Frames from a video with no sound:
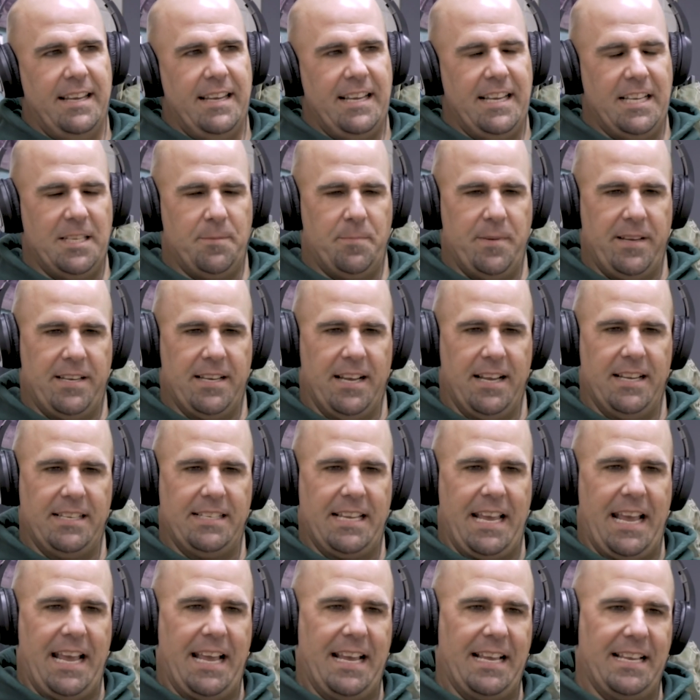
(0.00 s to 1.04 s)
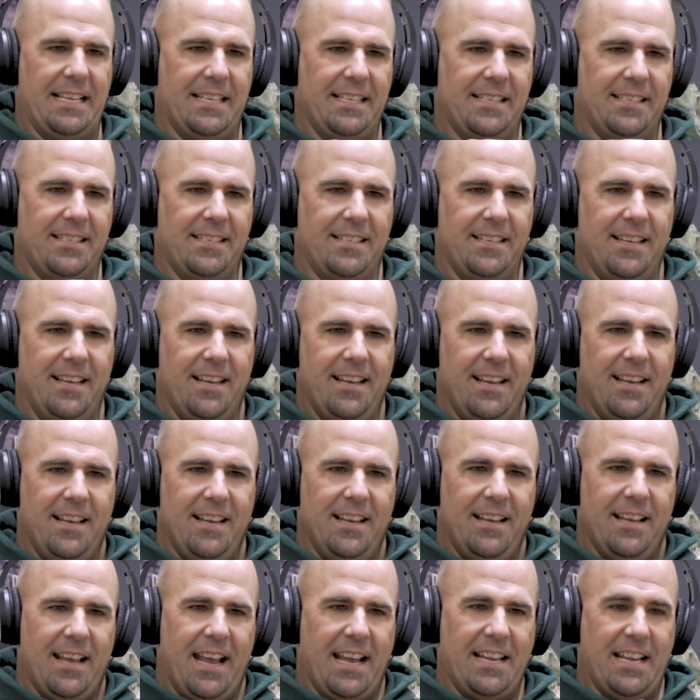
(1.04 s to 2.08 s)
is because as
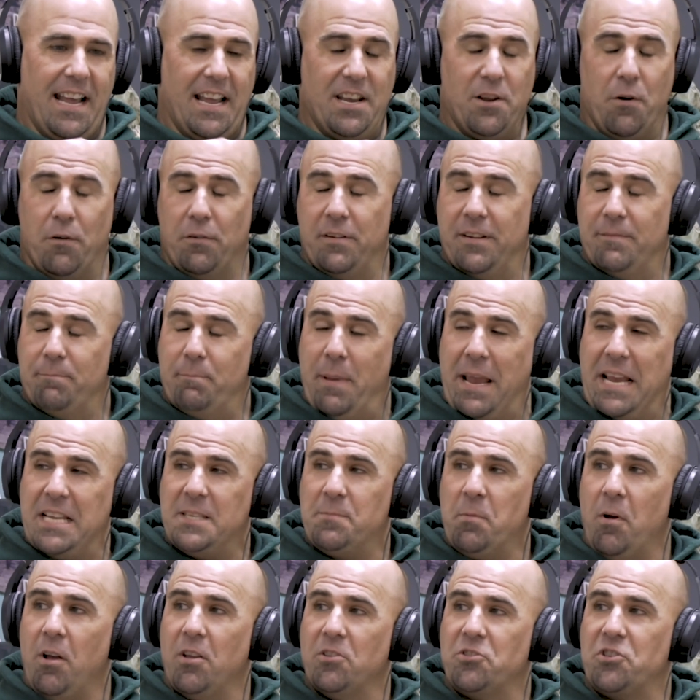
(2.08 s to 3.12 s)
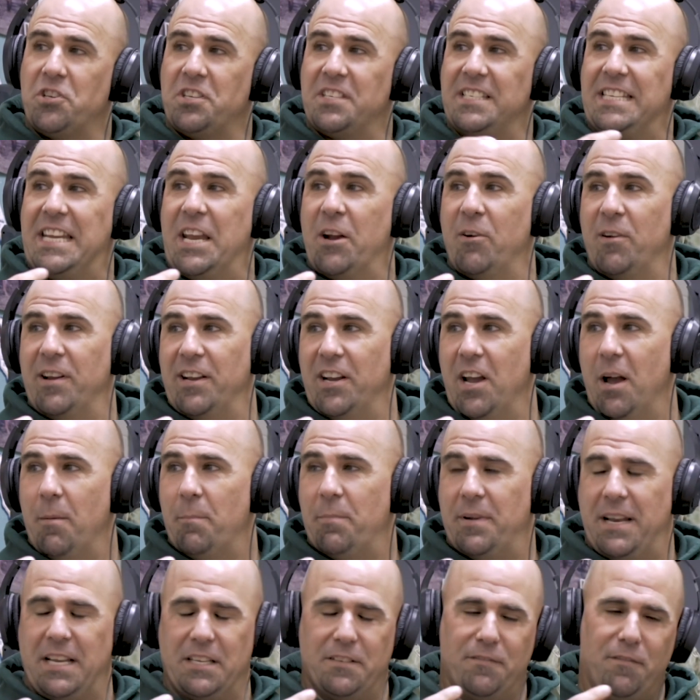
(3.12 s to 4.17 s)
I know baseball is just gearing up,
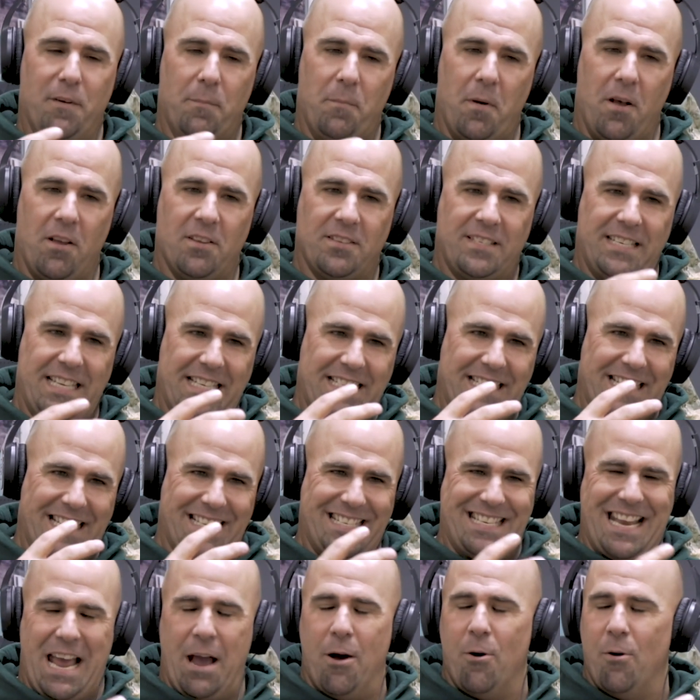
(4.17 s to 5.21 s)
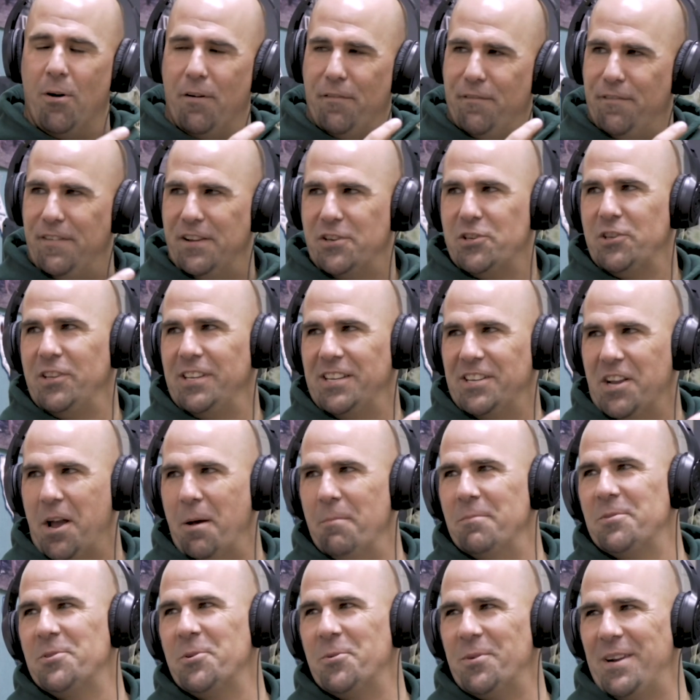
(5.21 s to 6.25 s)
but as football season has now officially
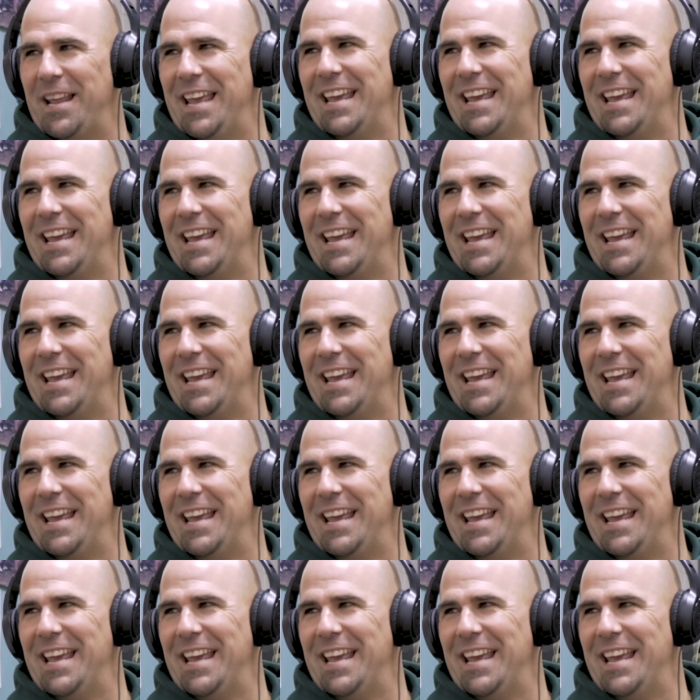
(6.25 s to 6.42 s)
come to an